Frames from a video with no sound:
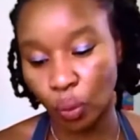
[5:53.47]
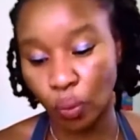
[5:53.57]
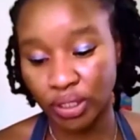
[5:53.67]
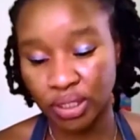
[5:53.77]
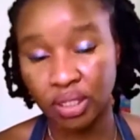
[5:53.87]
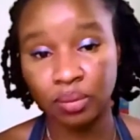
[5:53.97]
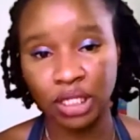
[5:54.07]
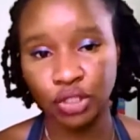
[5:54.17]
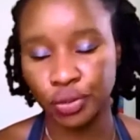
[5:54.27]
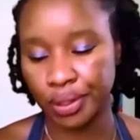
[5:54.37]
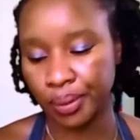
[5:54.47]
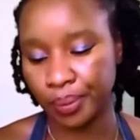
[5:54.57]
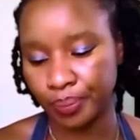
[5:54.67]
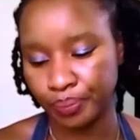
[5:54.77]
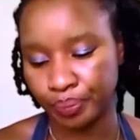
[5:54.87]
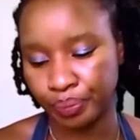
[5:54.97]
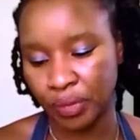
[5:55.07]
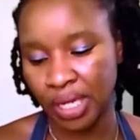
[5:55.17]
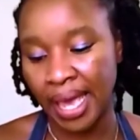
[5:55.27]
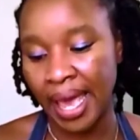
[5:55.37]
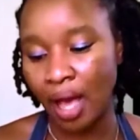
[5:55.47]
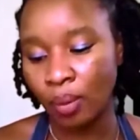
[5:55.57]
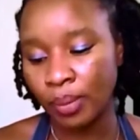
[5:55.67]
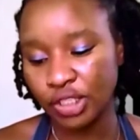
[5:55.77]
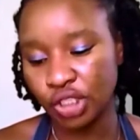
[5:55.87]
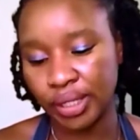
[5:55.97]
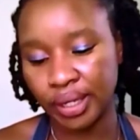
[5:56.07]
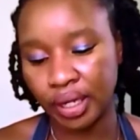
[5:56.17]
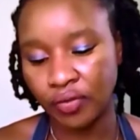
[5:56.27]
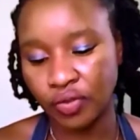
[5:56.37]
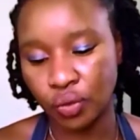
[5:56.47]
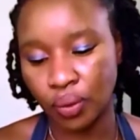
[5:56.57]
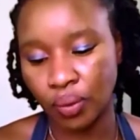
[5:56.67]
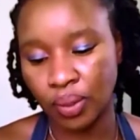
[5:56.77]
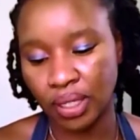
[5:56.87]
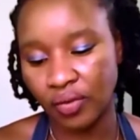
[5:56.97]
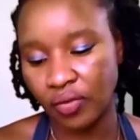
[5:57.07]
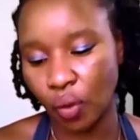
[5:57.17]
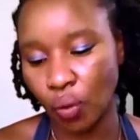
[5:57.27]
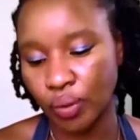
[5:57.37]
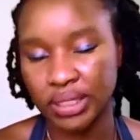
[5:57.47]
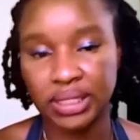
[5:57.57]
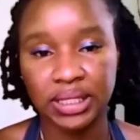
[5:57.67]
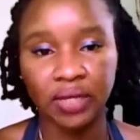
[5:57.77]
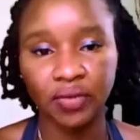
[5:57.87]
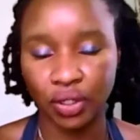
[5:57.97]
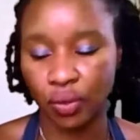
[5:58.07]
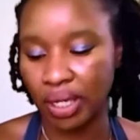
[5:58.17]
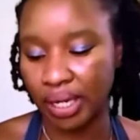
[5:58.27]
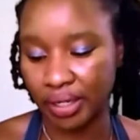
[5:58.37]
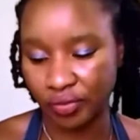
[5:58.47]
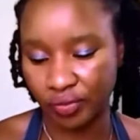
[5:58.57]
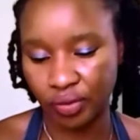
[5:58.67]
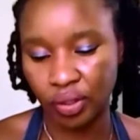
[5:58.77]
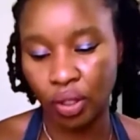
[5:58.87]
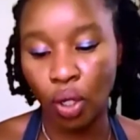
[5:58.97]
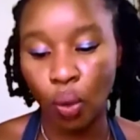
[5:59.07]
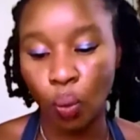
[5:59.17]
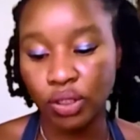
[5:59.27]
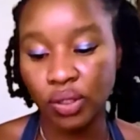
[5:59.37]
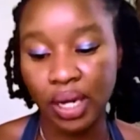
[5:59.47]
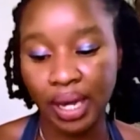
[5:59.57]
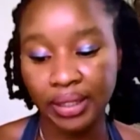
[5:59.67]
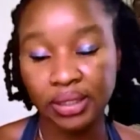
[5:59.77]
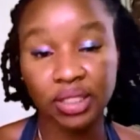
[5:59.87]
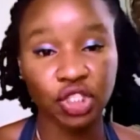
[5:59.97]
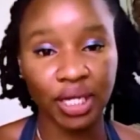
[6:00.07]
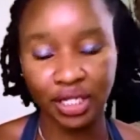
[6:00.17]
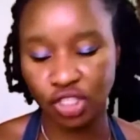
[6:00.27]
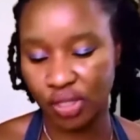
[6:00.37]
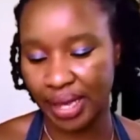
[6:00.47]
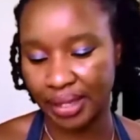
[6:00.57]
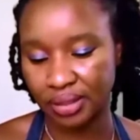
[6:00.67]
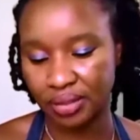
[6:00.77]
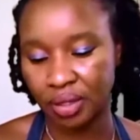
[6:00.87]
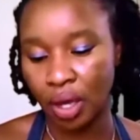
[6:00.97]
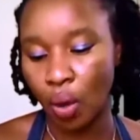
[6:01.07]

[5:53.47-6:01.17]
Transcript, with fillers: What does it mean to you? How much love do you give or receive in your life? Would you like to change that?